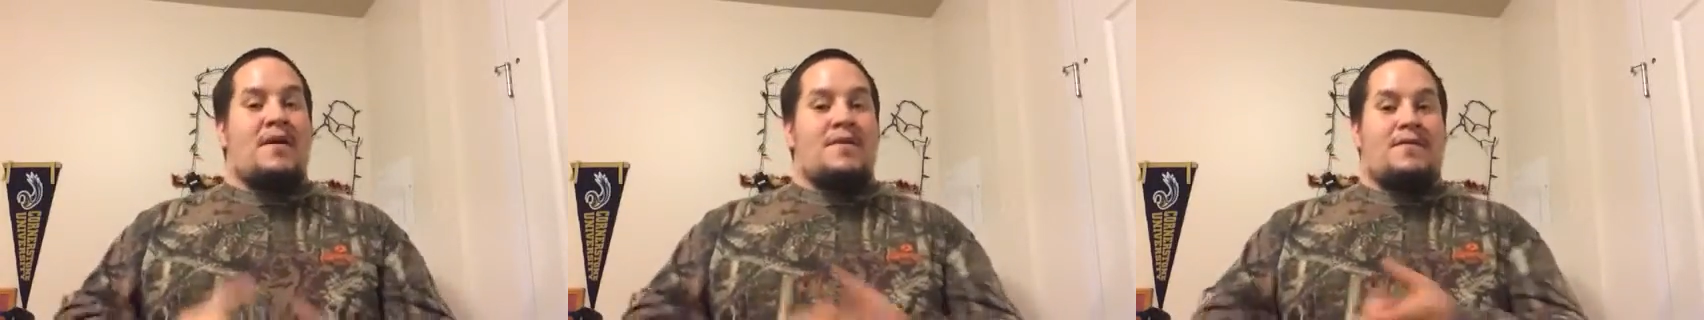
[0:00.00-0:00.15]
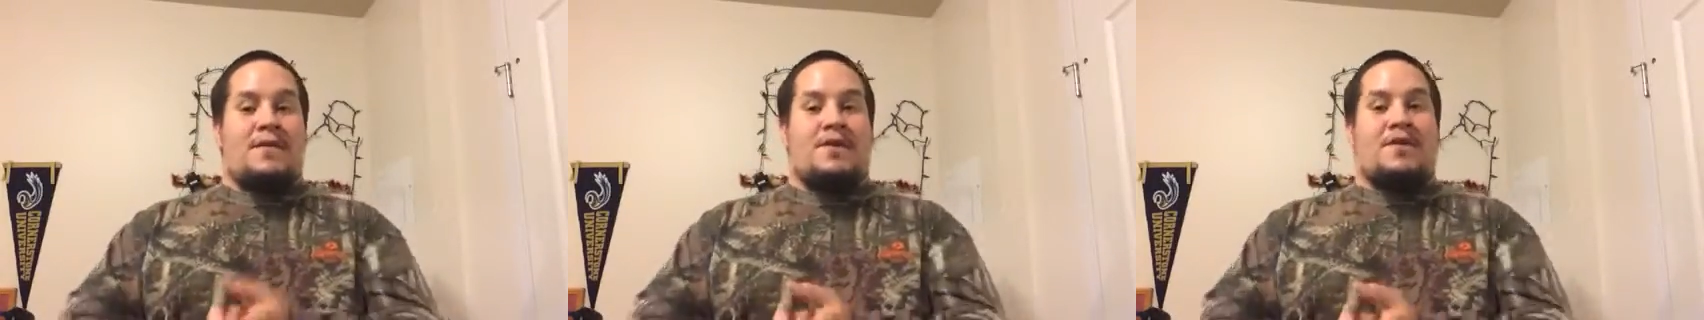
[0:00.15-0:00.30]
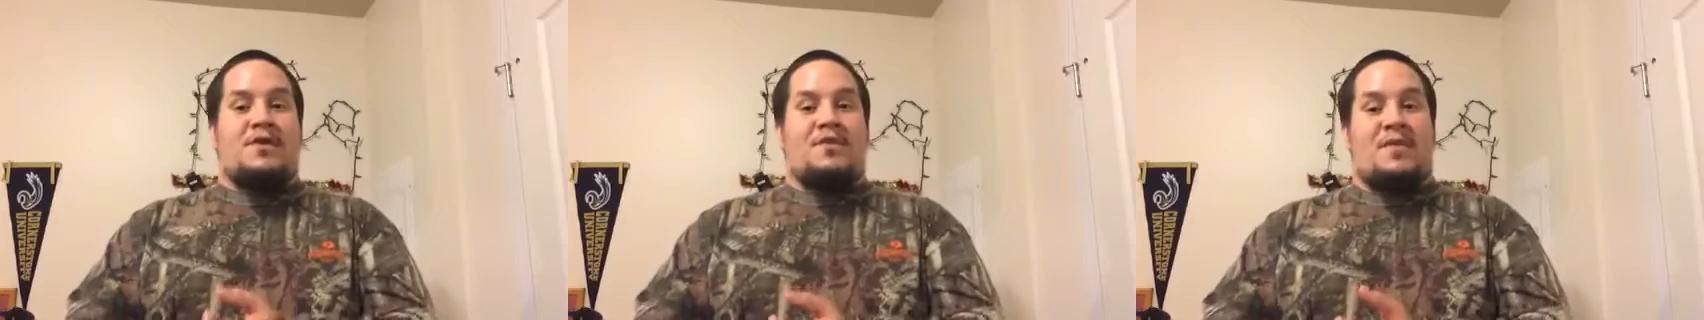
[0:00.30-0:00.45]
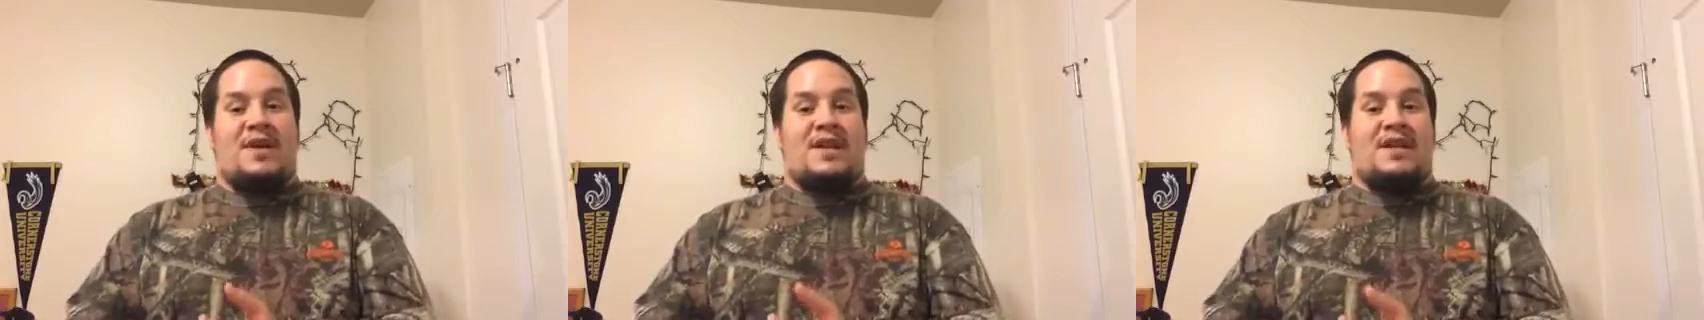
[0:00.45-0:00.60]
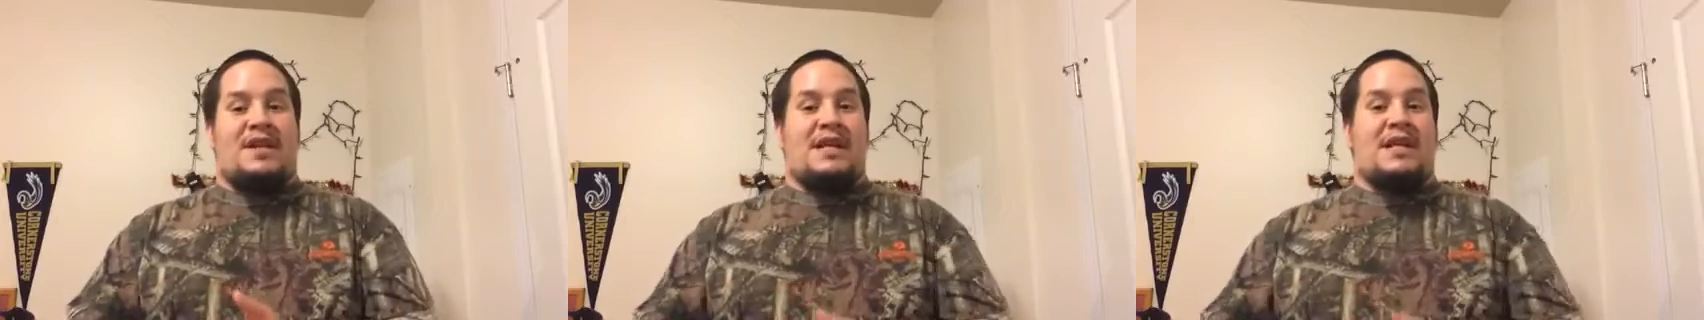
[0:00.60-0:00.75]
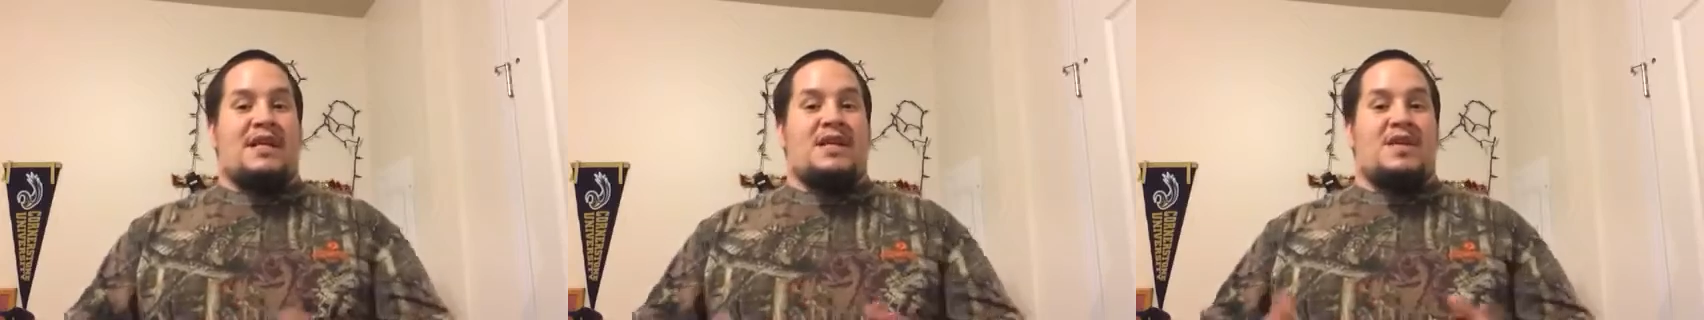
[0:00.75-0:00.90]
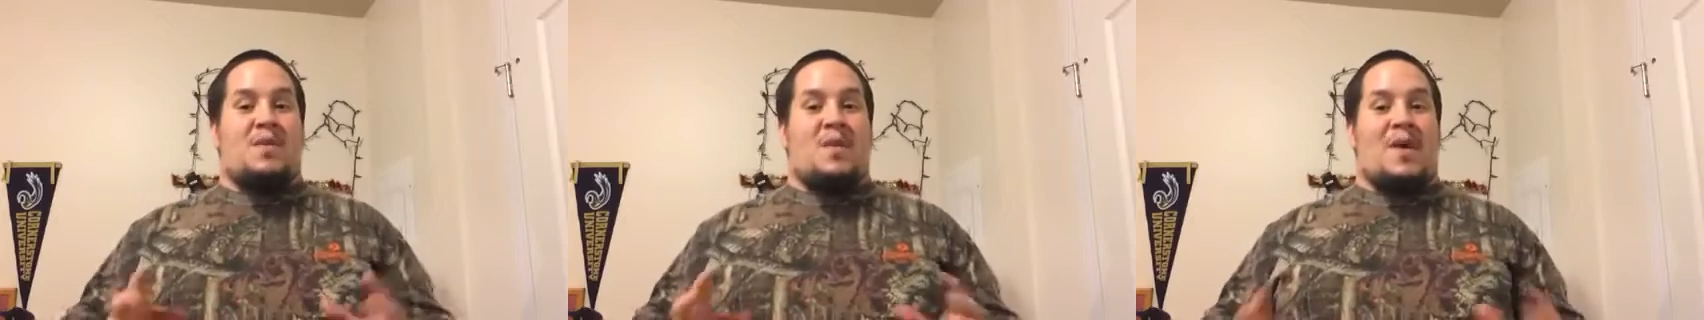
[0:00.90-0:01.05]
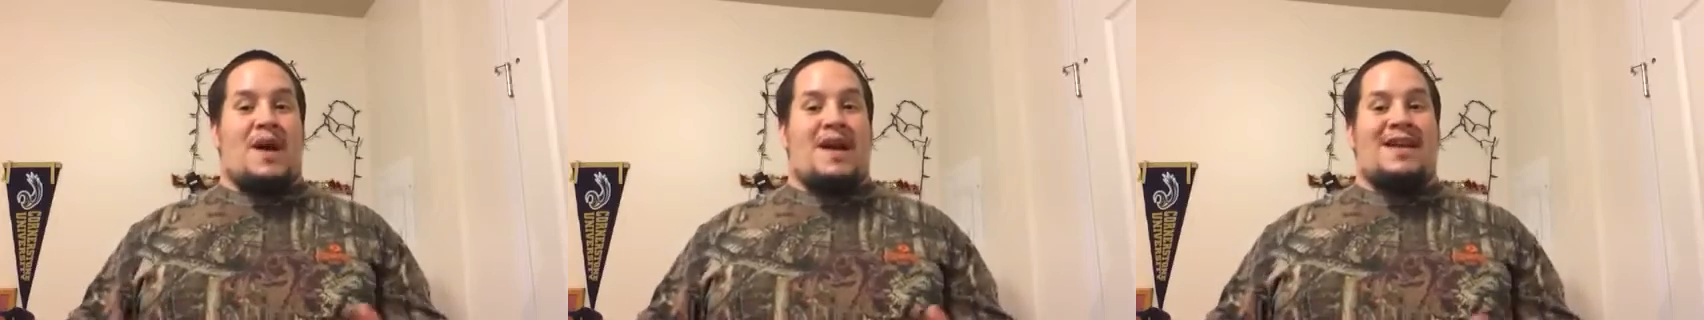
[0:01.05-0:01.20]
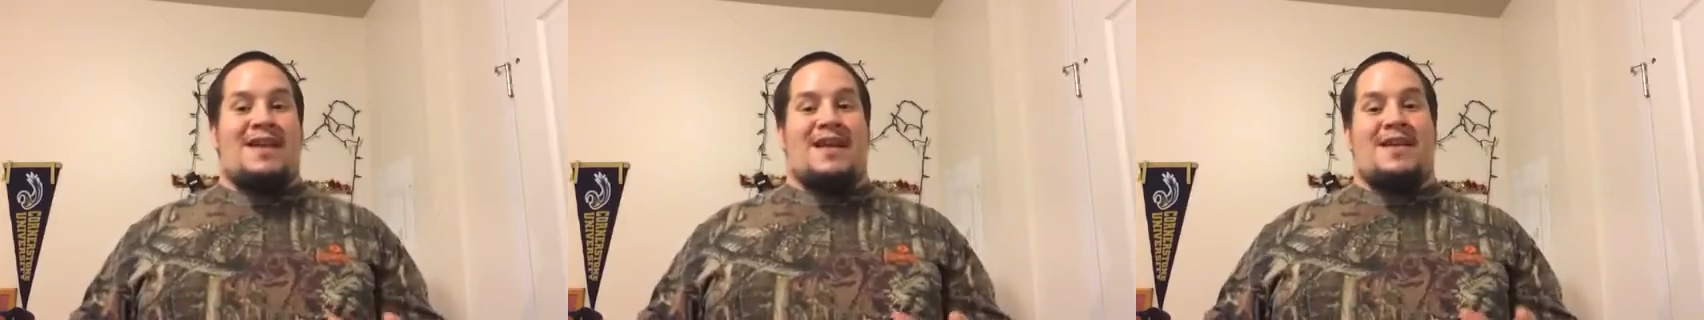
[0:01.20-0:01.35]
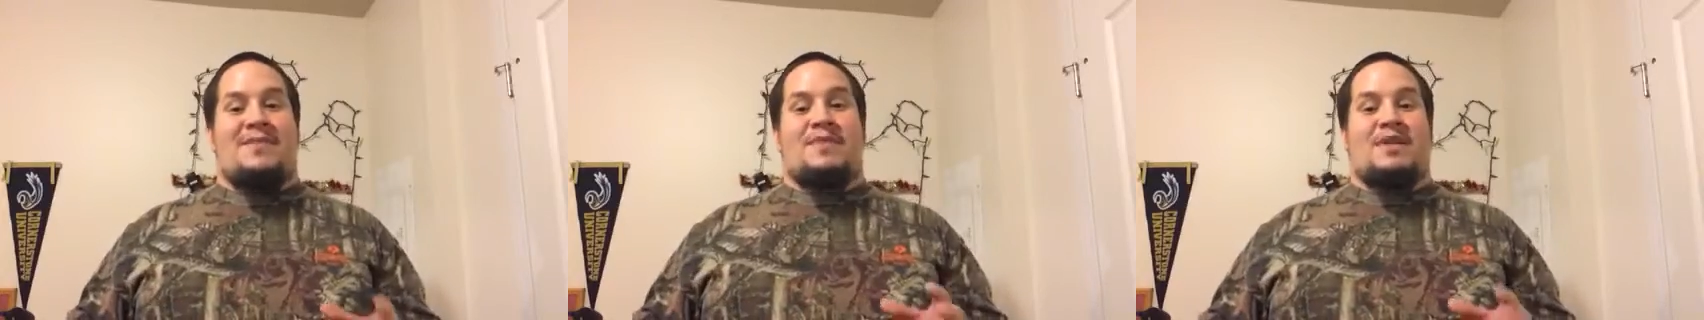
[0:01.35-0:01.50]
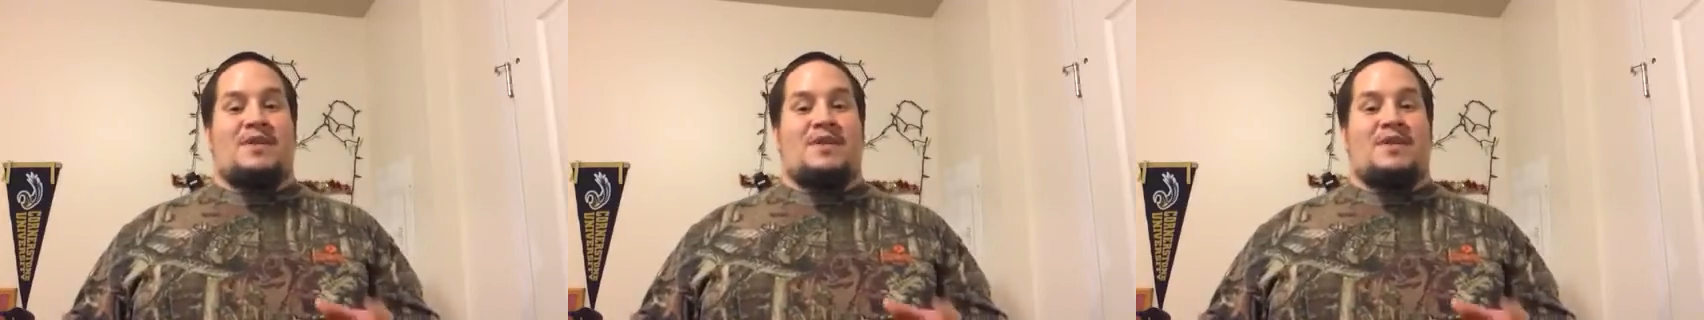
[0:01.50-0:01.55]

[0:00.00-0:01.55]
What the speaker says: For humidity, you want it in